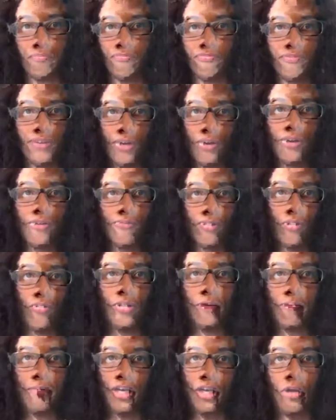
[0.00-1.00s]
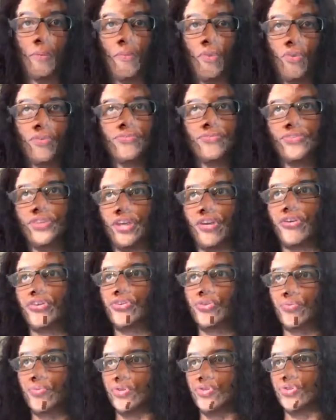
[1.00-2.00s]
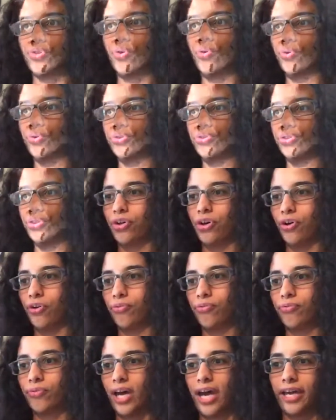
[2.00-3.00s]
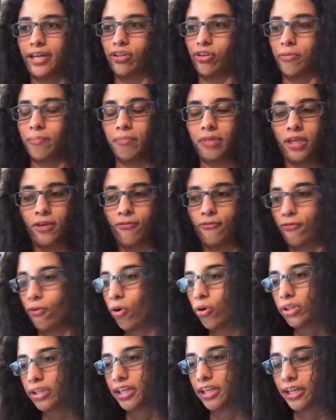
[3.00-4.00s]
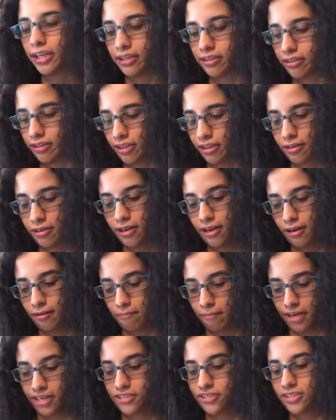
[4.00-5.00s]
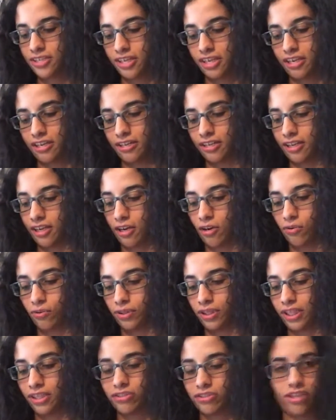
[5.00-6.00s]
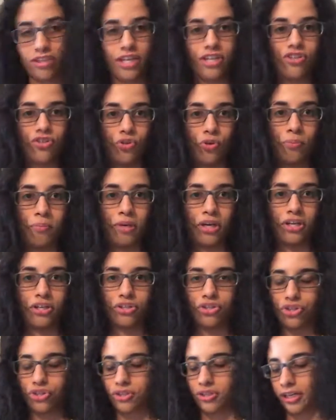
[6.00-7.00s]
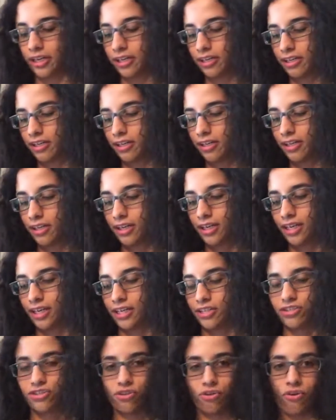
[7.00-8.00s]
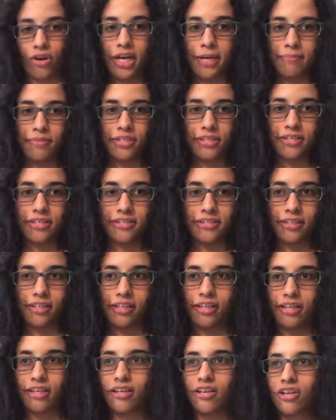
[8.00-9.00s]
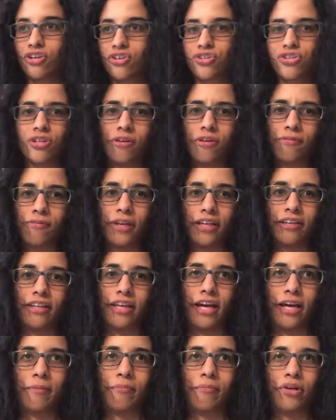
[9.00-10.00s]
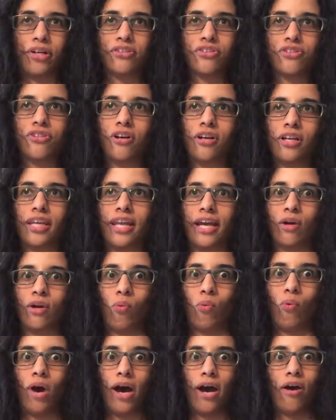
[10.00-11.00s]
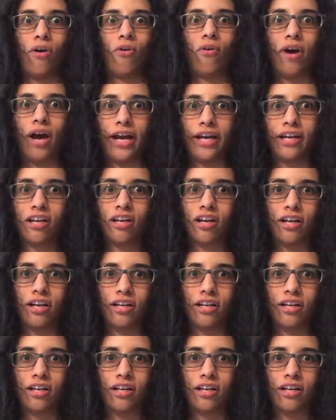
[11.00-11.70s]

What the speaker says: very, very minimal. They're the results of either me falling and then my skin can only take so much, like it scrapes easily, stuff like that. But it's not like, wow, I